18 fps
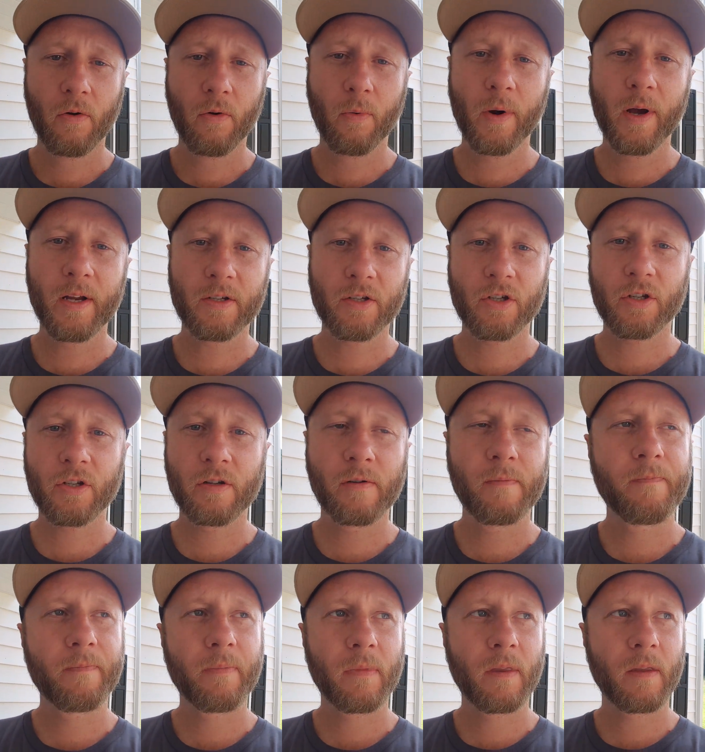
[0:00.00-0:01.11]
which
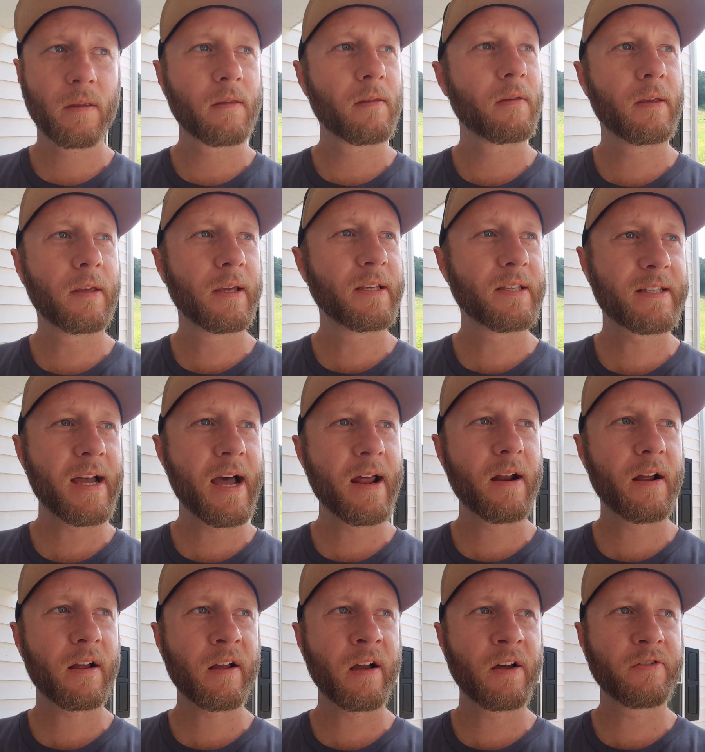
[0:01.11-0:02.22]
is kind
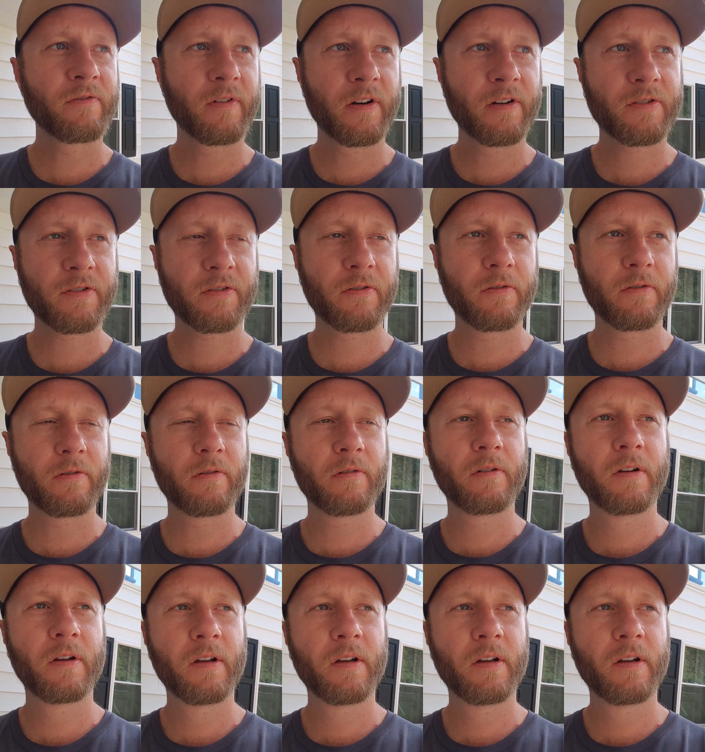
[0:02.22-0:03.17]
of a controversial